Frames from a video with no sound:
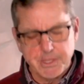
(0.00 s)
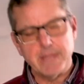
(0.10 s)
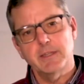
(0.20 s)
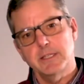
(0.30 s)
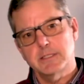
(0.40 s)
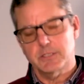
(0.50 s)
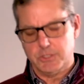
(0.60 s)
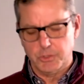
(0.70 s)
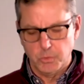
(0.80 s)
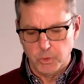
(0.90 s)
then leads us
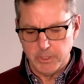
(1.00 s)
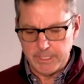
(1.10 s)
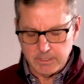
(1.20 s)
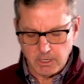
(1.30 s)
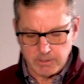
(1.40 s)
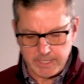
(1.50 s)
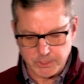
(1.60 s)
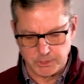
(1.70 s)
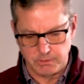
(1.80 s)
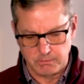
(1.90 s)
to the word
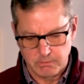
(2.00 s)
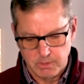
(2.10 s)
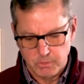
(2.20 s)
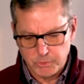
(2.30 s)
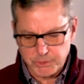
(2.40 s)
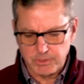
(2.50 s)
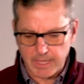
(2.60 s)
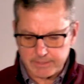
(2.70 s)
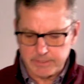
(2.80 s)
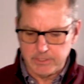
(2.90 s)
incarnation, which you
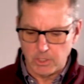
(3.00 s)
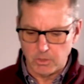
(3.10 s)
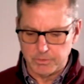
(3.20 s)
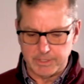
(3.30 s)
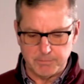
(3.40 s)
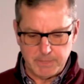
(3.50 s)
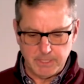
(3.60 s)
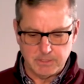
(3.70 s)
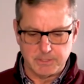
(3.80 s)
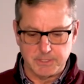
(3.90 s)
likely know that it
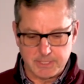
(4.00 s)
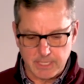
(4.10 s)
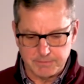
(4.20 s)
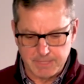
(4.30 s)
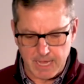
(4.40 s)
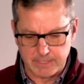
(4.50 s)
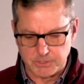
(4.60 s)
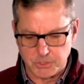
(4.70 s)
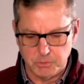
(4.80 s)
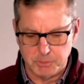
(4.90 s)
means the Son of God
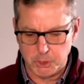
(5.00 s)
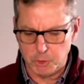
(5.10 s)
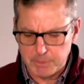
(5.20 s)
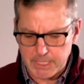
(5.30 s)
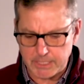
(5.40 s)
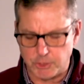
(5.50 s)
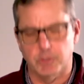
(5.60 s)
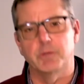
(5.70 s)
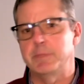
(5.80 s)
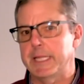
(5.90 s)
assumed human
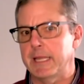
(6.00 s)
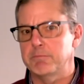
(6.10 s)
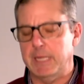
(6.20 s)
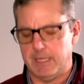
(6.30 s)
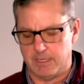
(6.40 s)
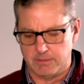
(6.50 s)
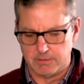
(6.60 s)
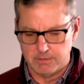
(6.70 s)
nature and became man.